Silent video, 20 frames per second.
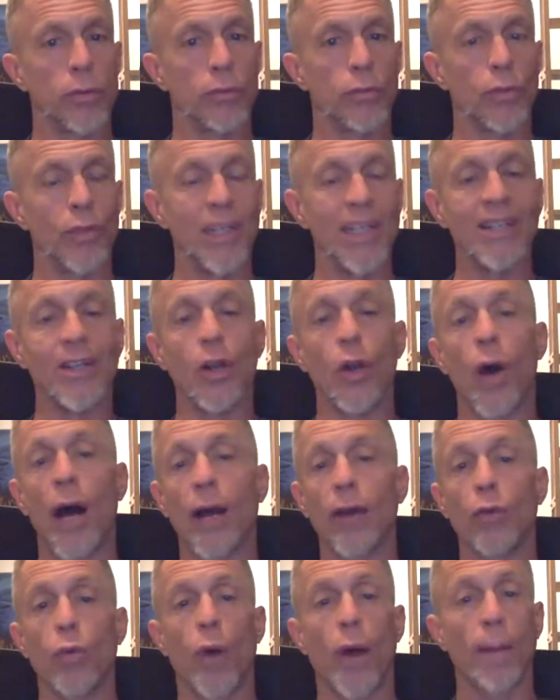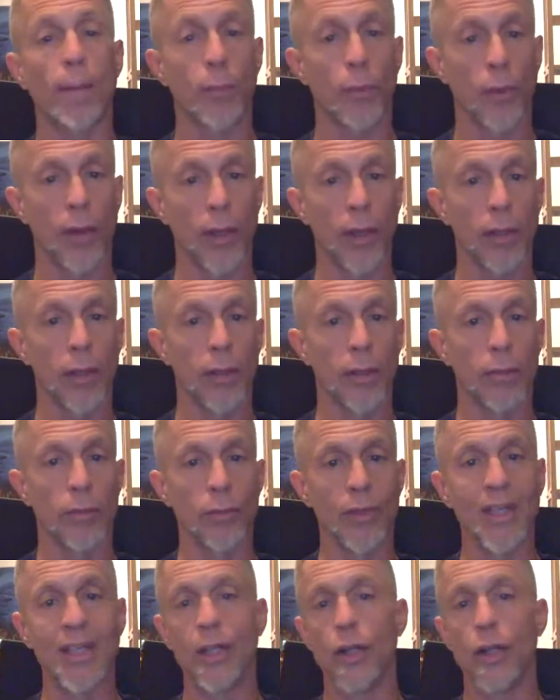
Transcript: We need to know how you operate. We need